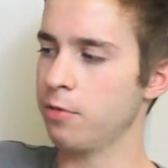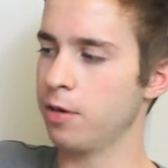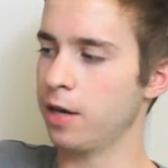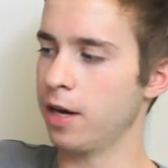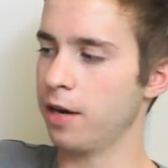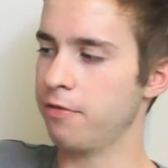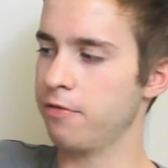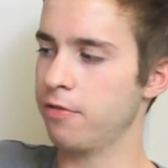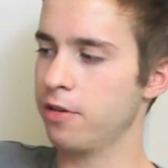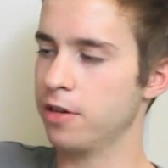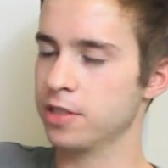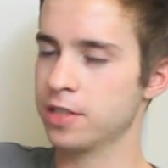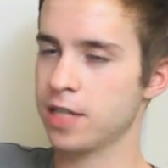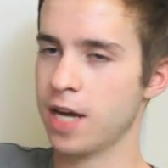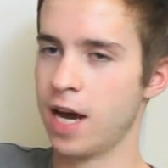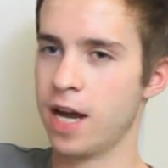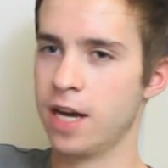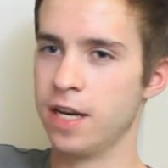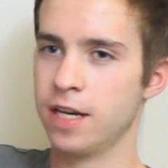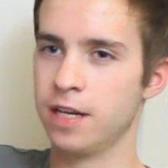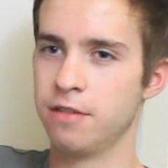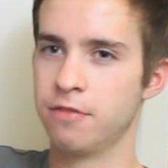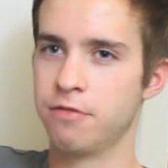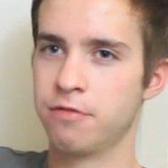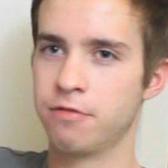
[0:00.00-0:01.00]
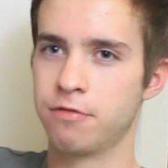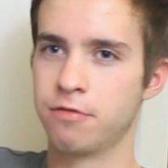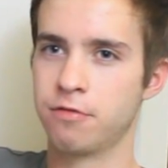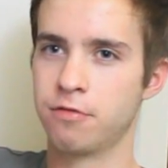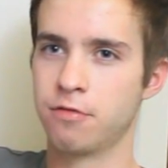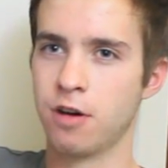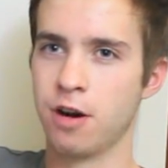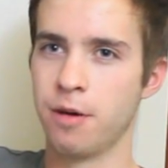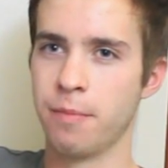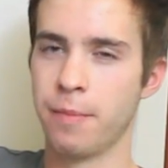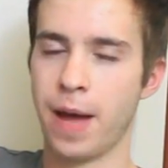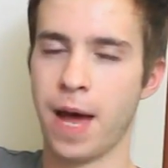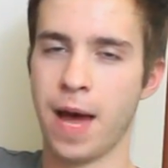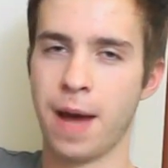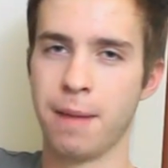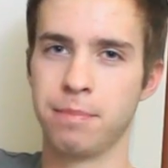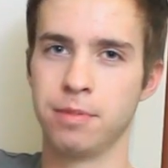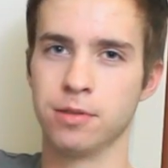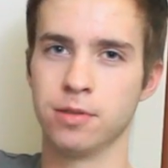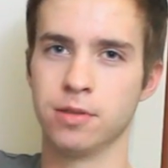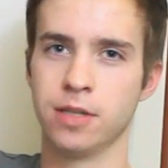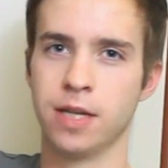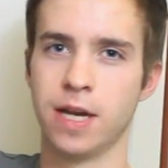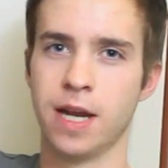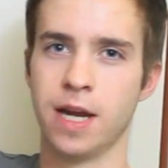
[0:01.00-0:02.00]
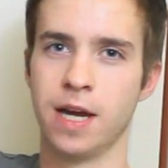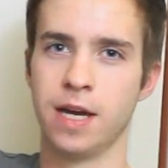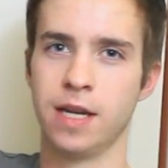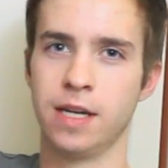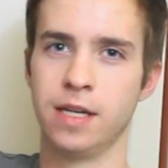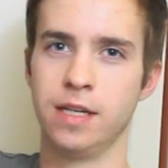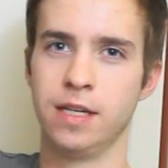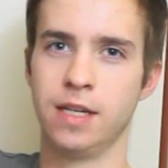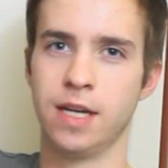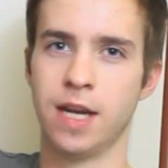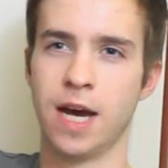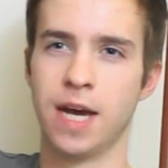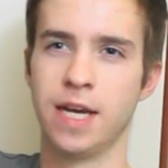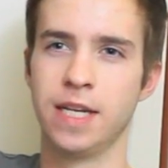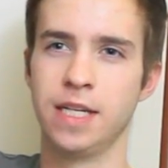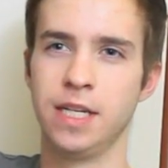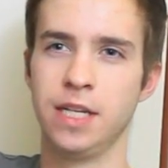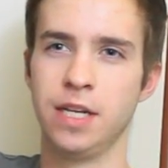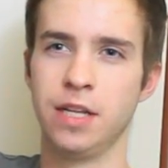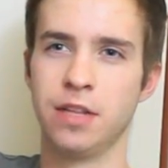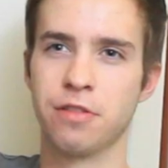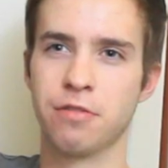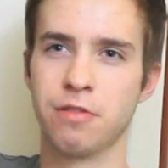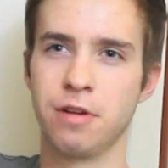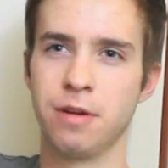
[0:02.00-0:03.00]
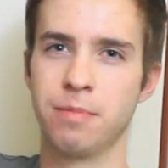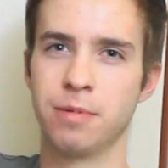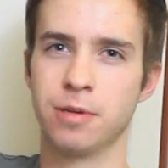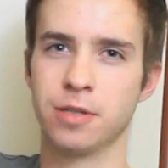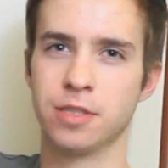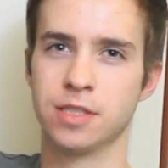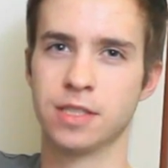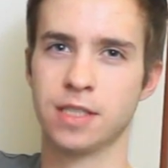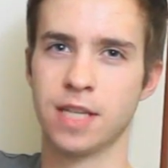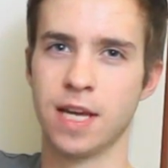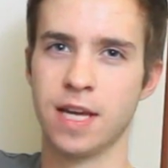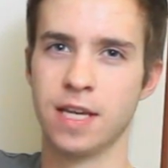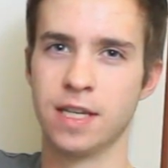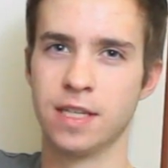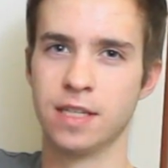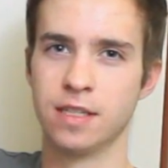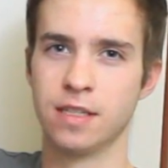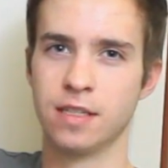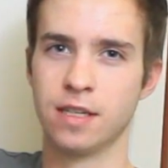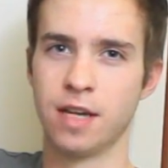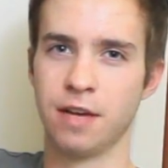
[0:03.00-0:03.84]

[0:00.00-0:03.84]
When I first got it from Apple, it had 93%.